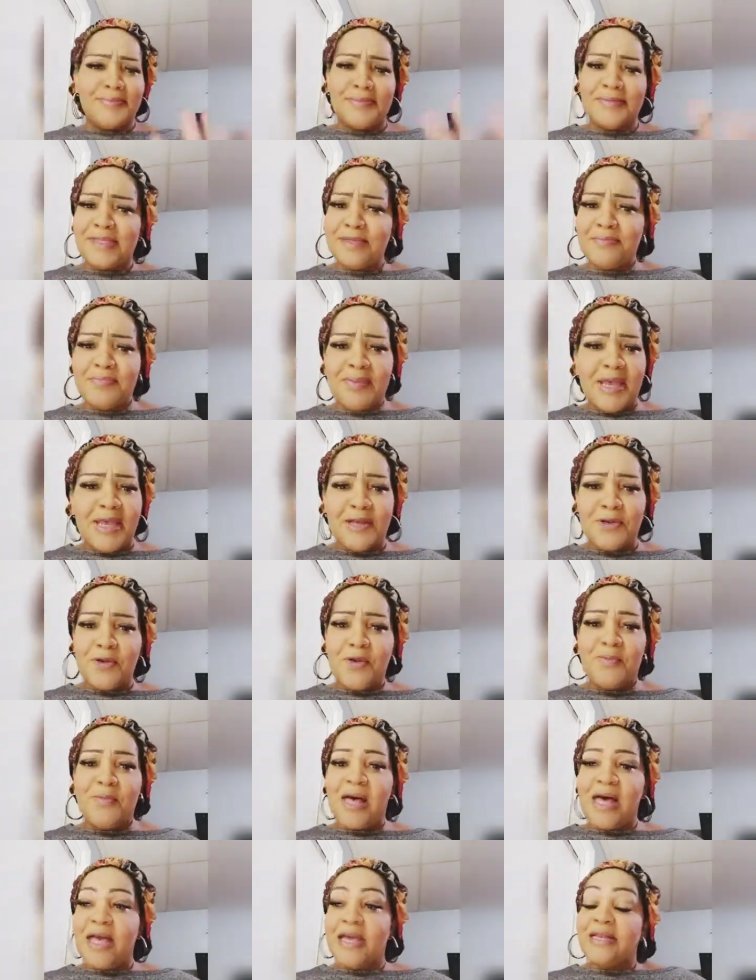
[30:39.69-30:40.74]
Didn't pay it no
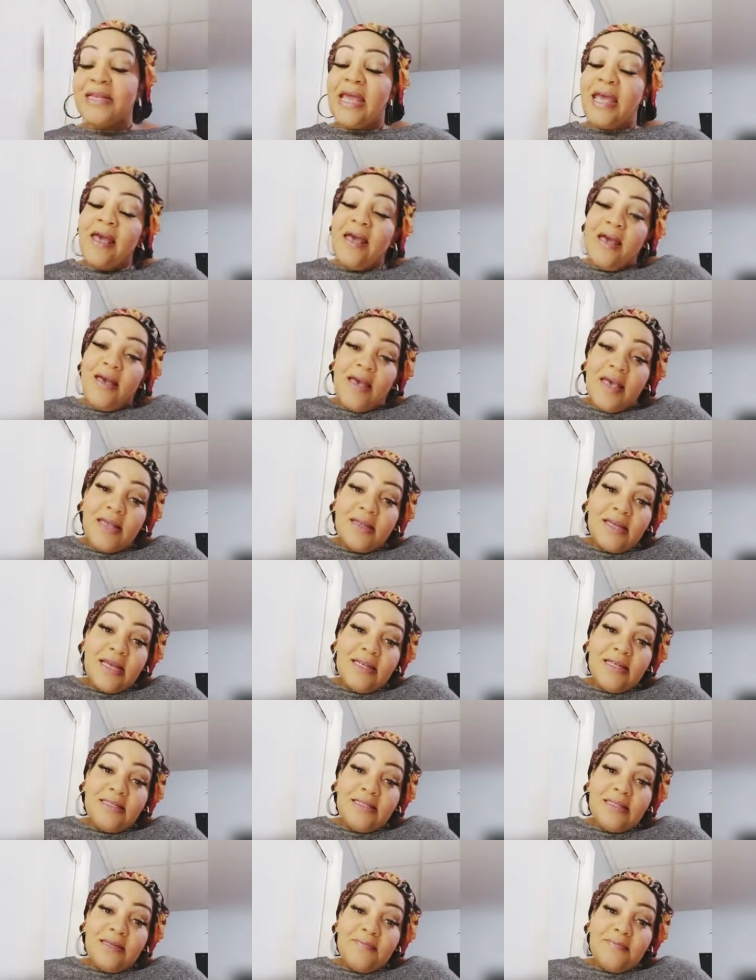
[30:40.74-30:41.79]
mind. And I
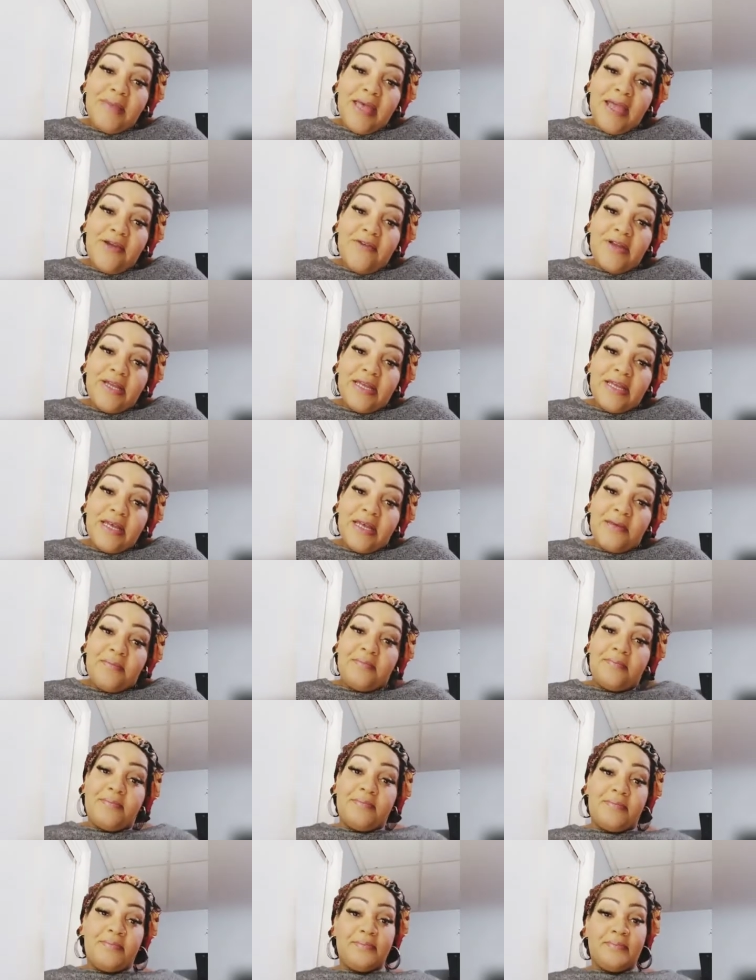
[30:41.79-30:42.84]
ended up marrying
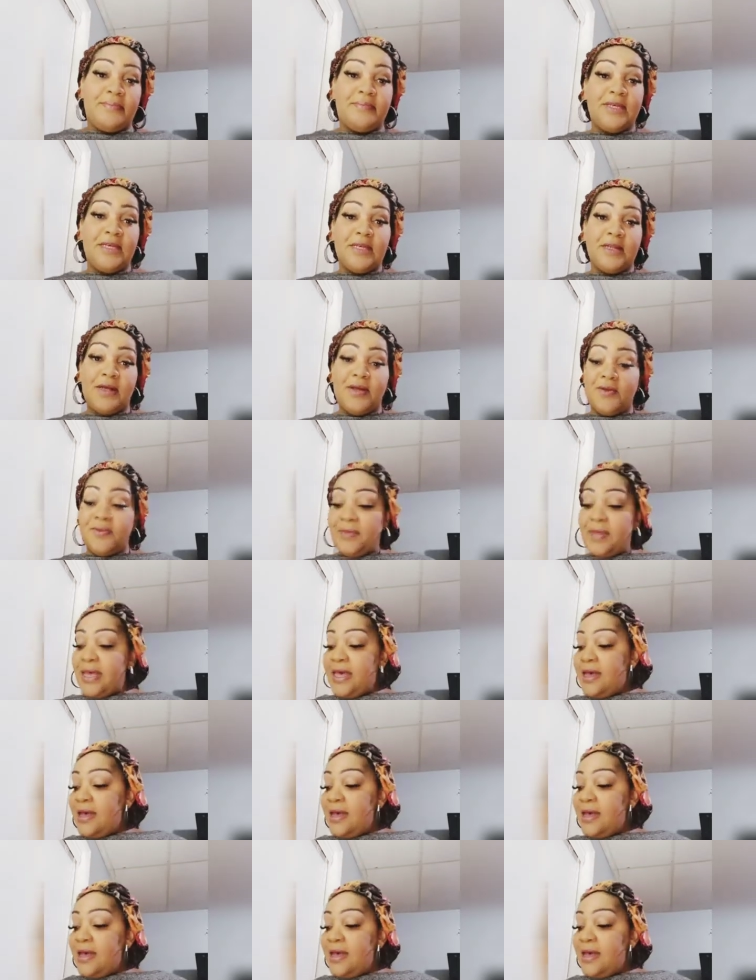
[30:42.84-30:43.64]
him, you know?